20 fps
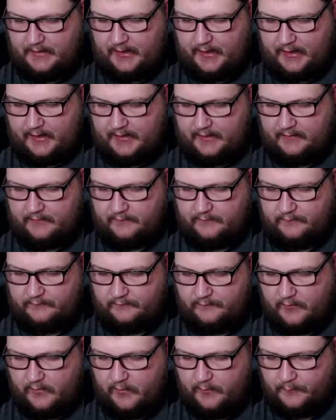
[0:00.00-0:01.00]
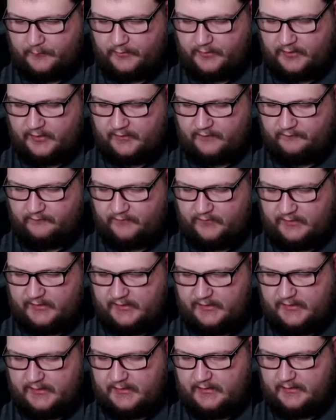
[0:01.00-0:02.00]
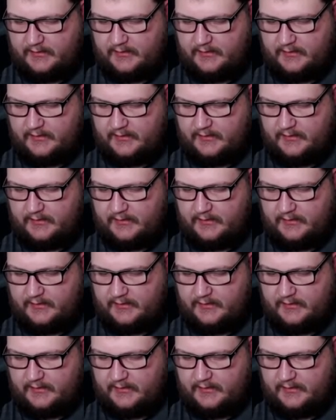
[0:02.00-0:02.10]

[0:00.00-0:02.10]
And Umbreon V.